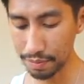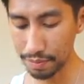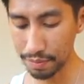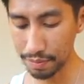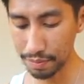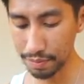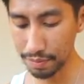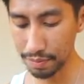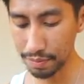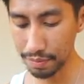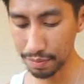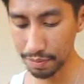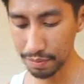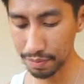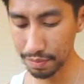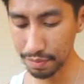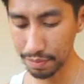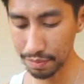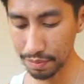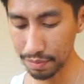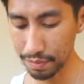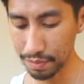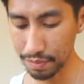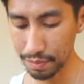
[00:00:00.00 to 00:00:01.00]

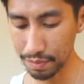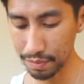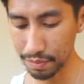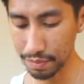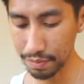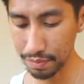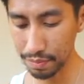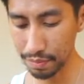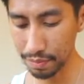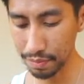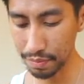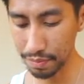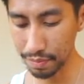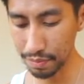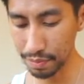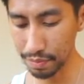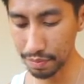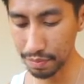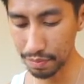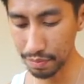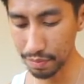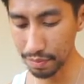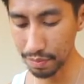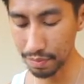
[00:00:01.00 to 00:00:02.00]

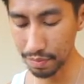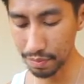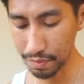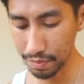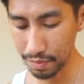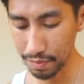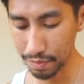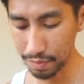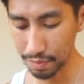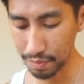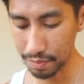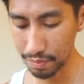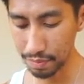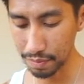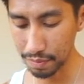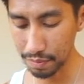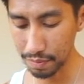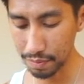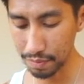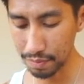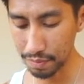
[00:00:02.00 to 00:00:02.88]
(silence)